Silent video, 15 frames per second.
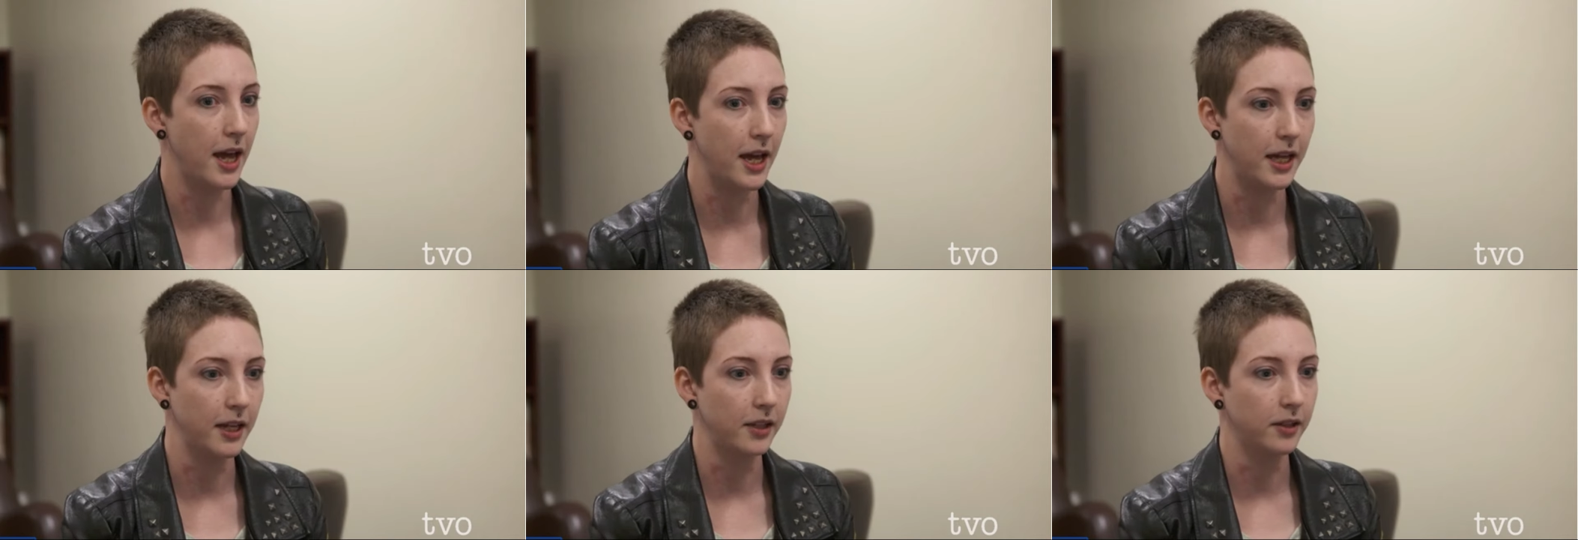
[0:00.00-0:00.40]

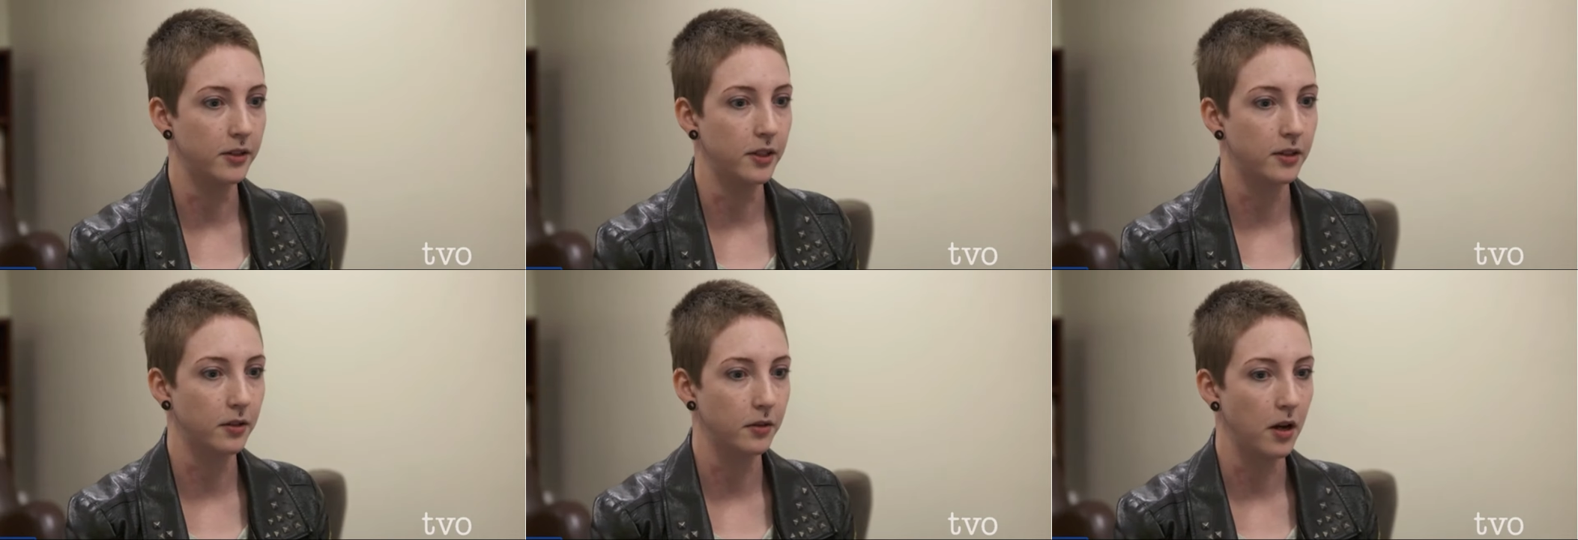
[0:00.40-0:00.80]

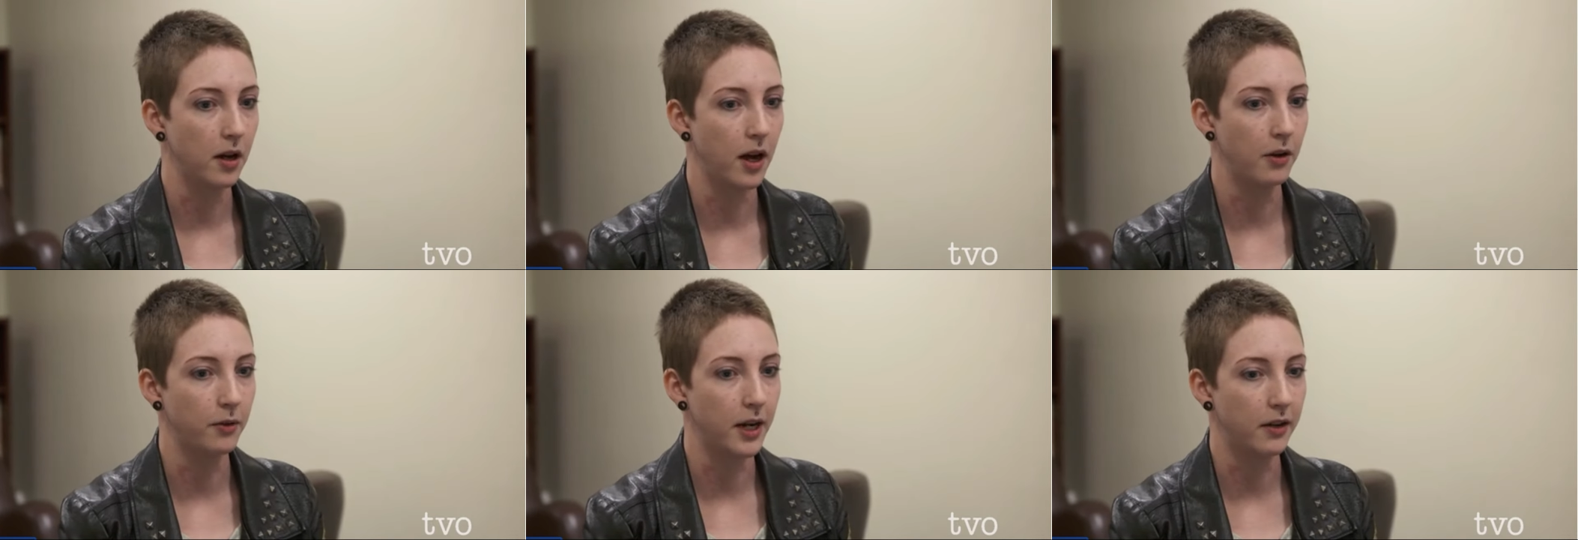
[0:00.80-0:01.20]
and
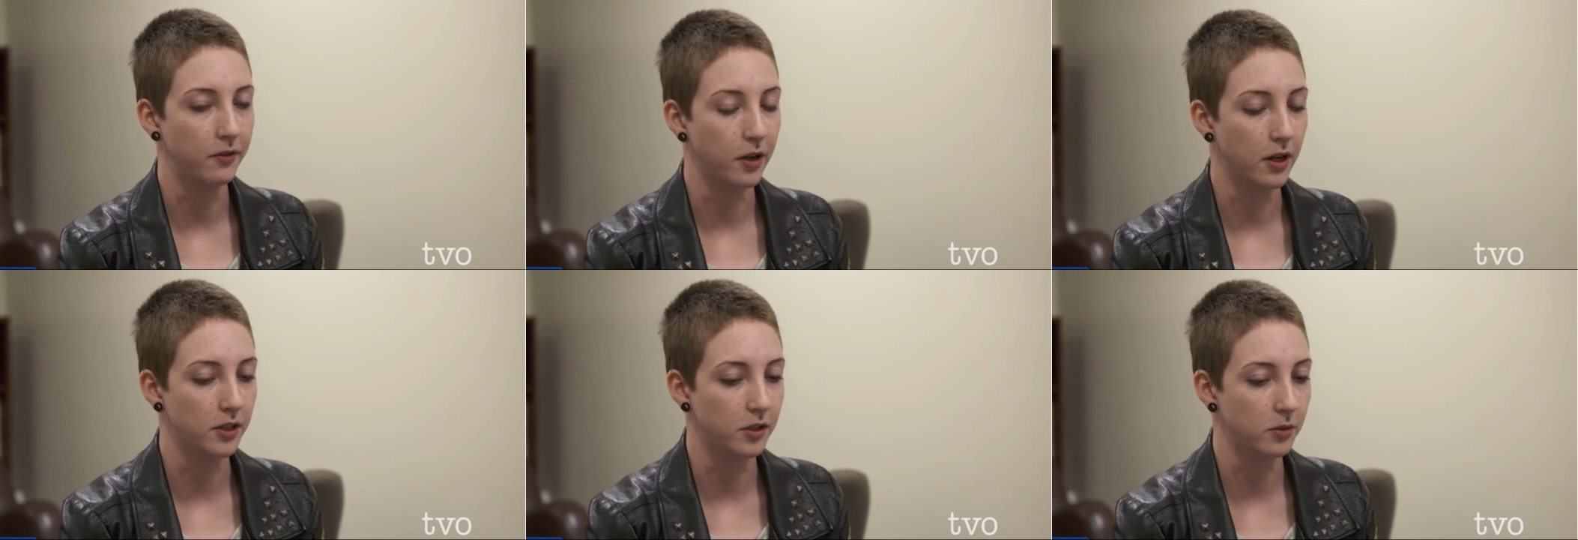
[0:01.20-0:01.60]
I would
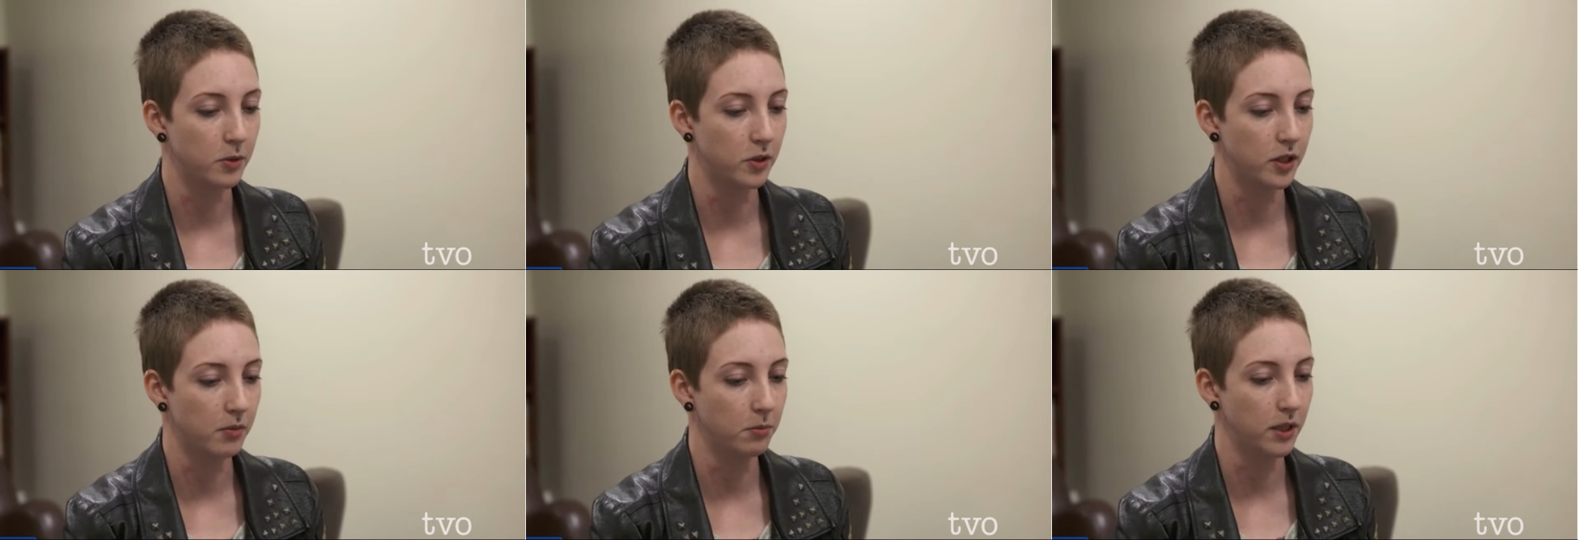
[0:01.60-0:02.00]
have
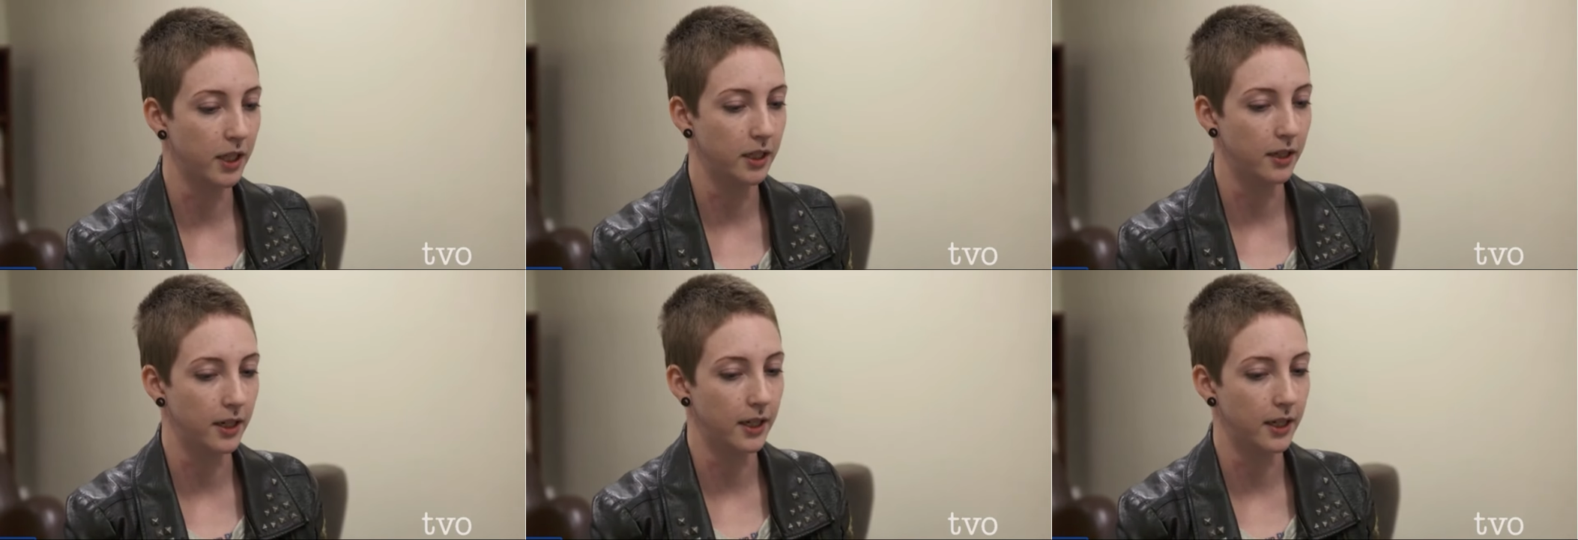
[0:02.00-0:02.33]
customers complain